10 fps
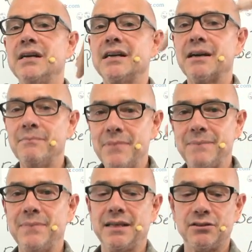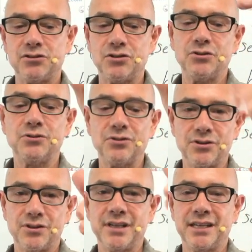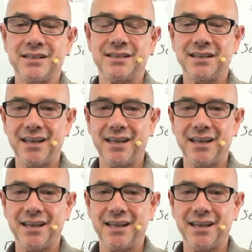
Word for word: commitment to learning